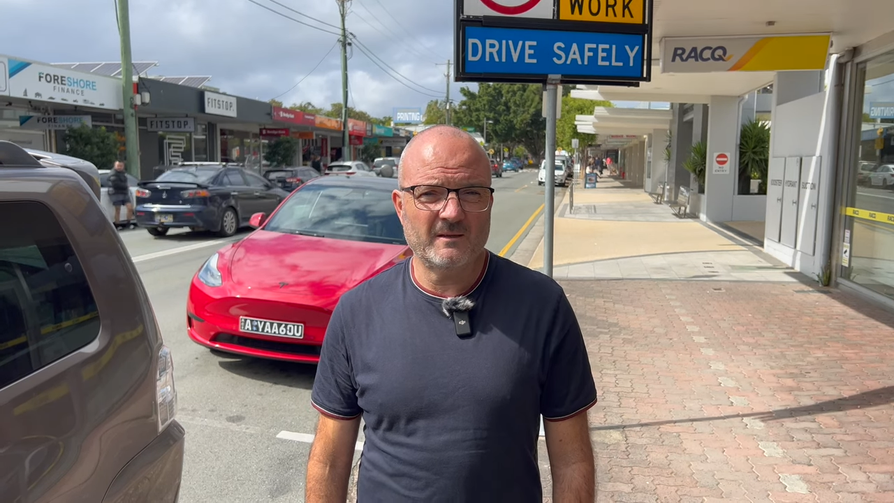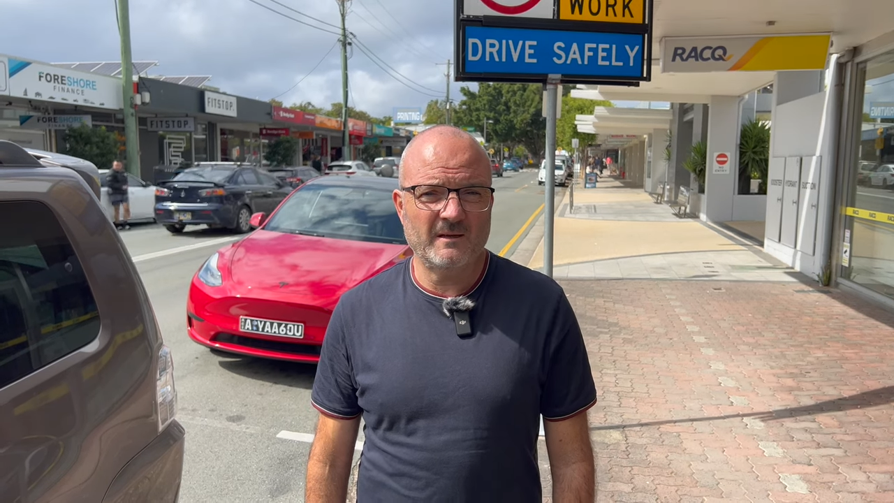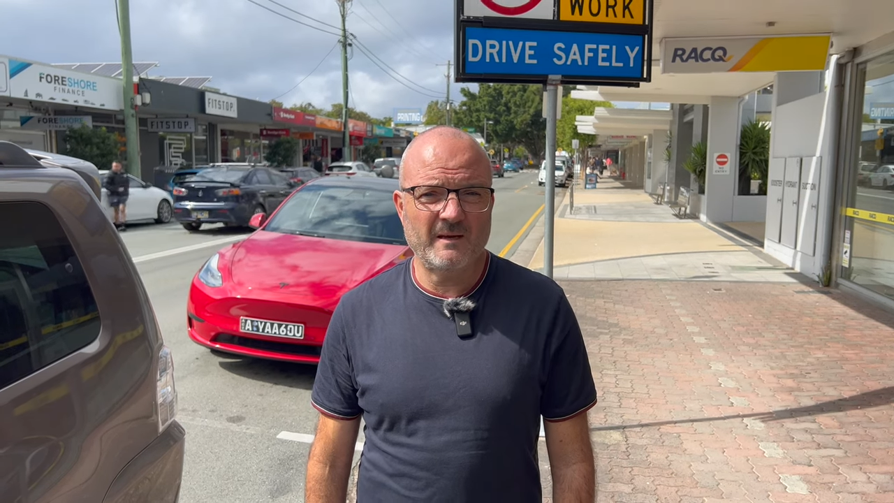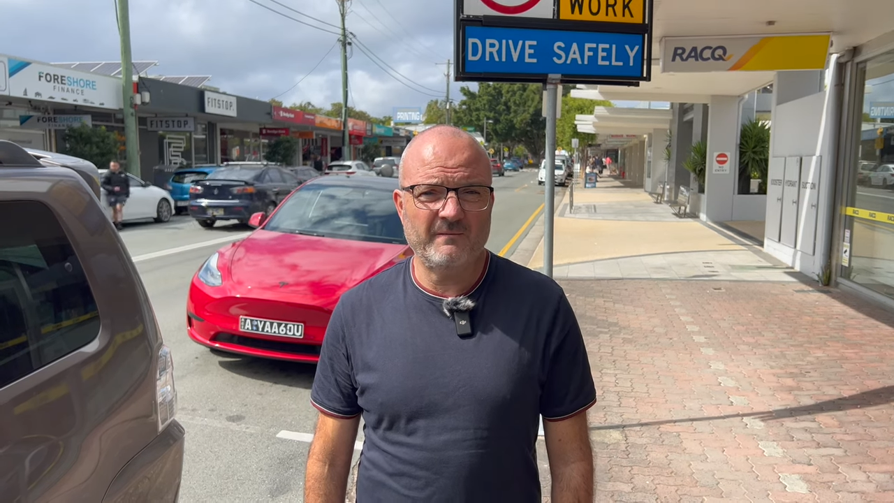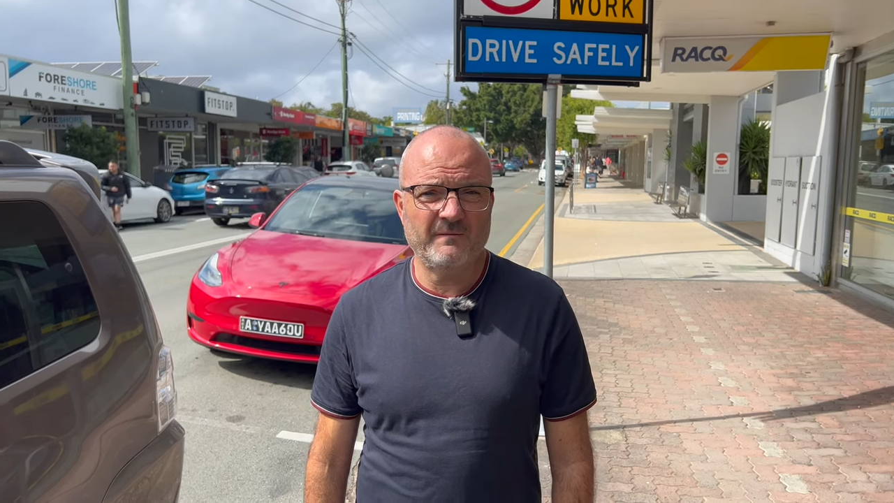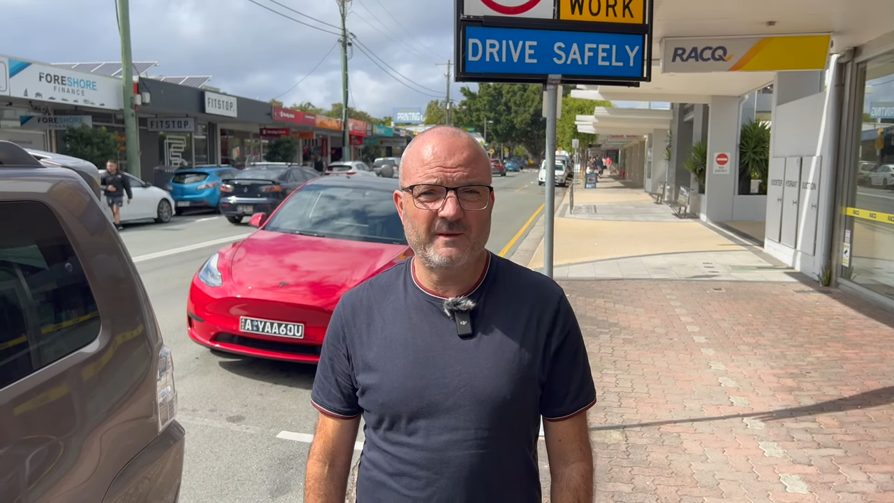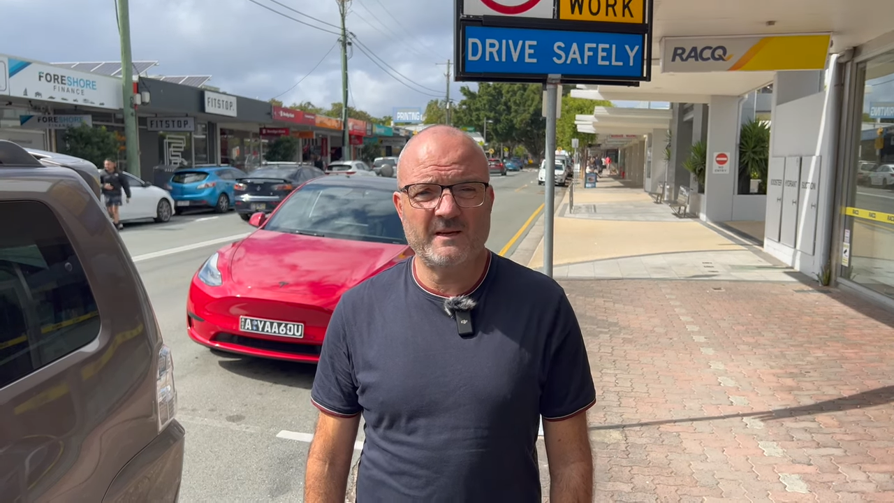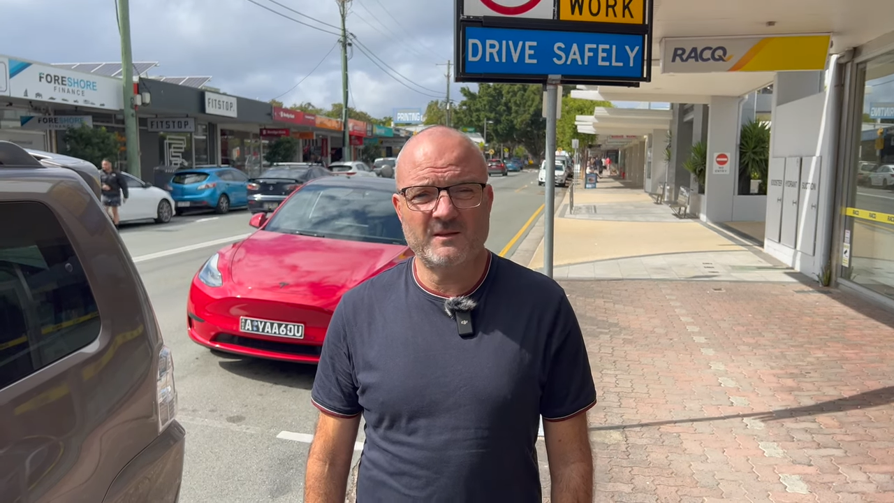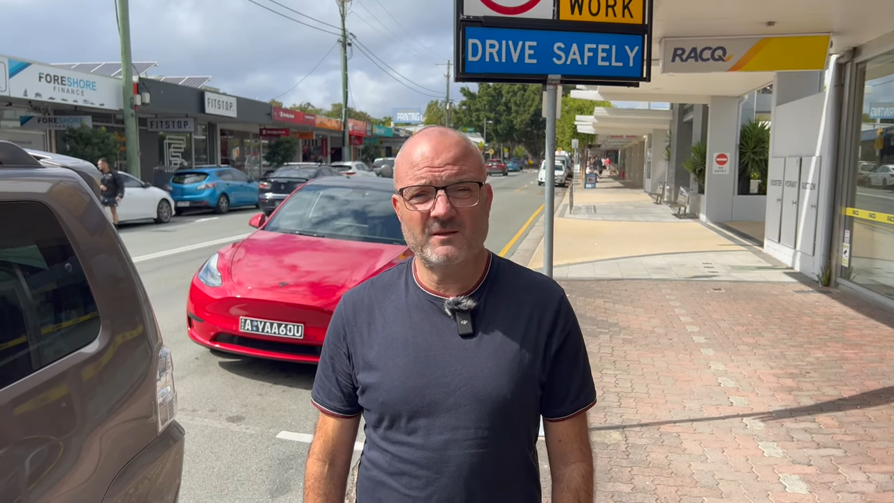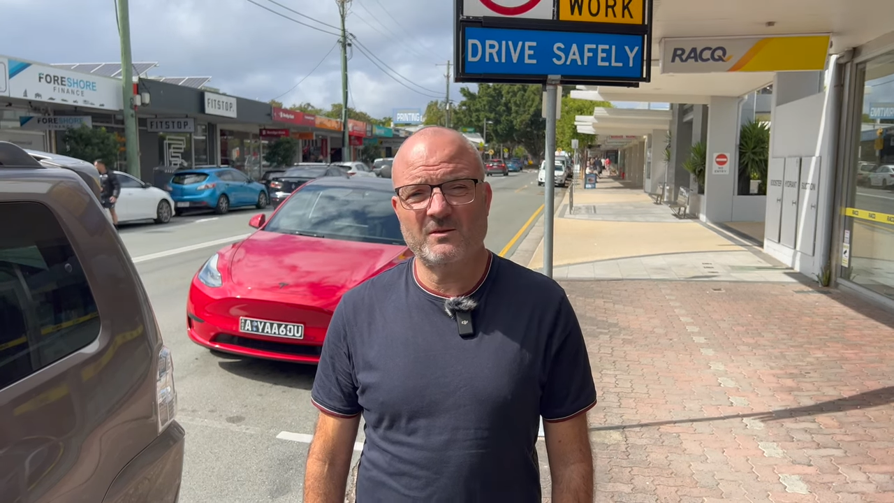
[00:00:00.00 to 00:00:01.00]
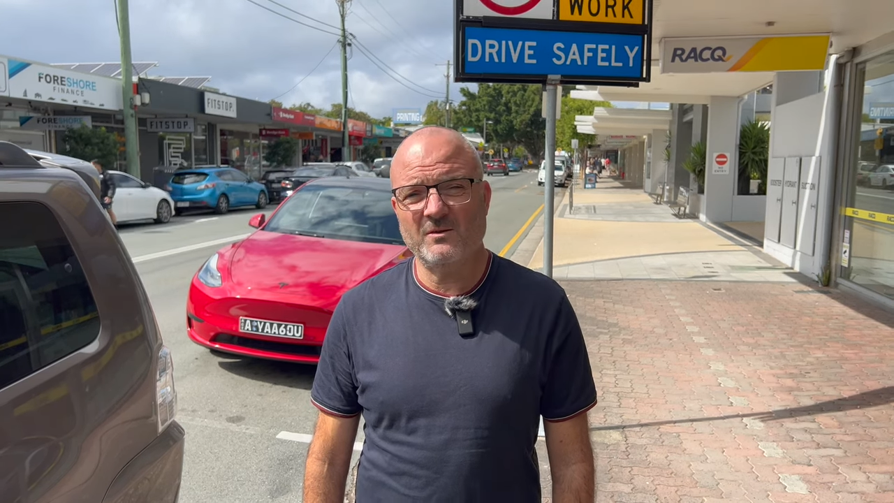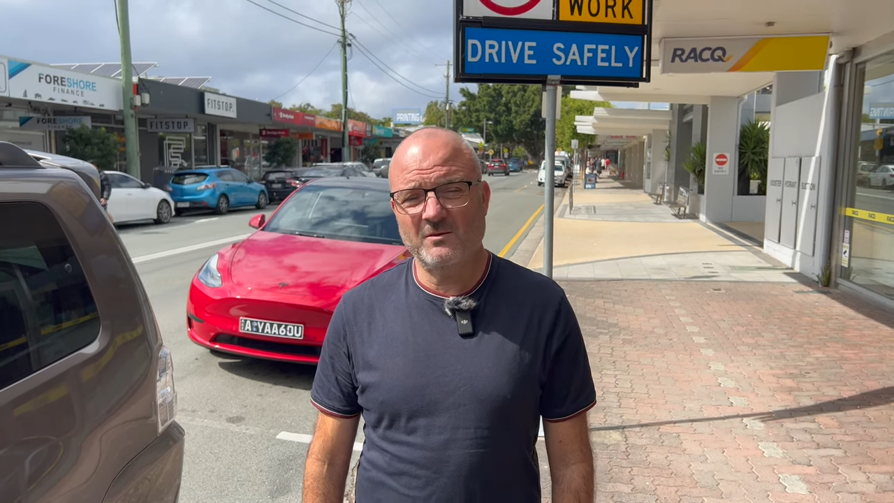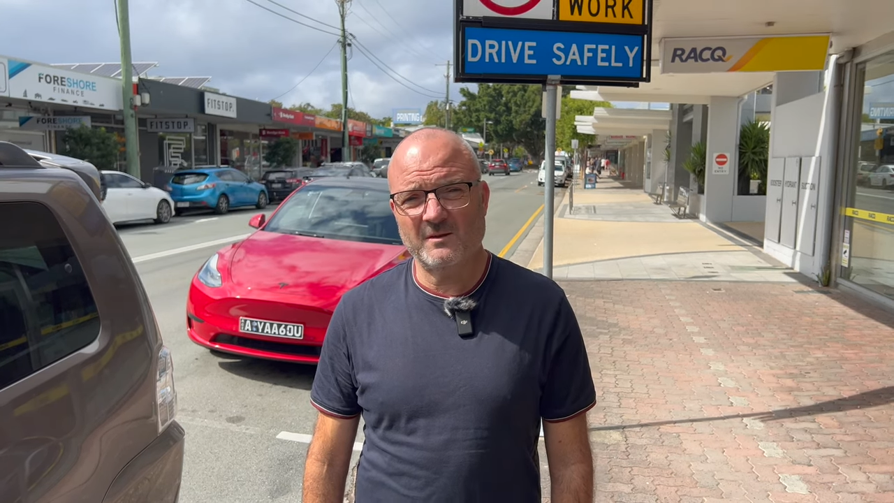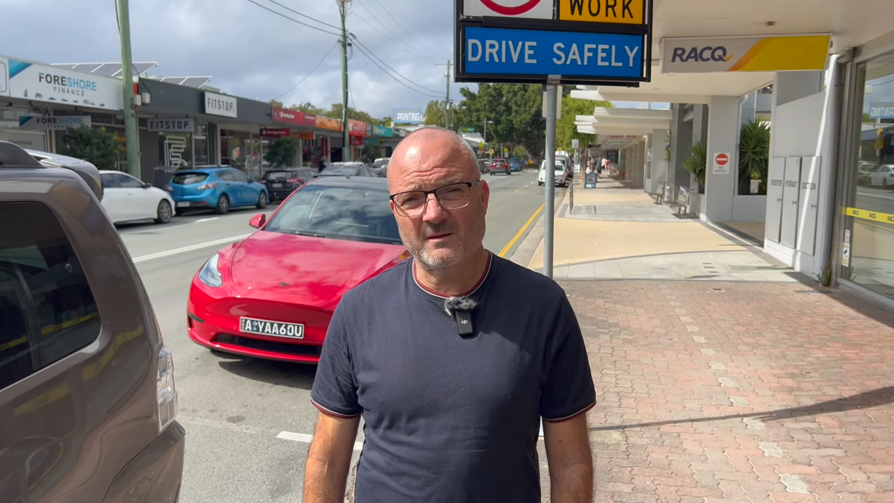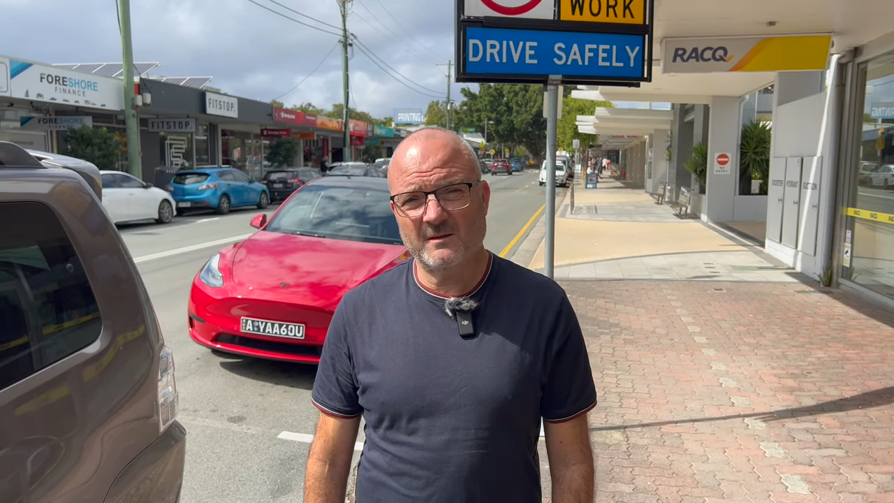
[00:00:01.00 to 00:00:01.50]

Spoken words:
and have yet to use it,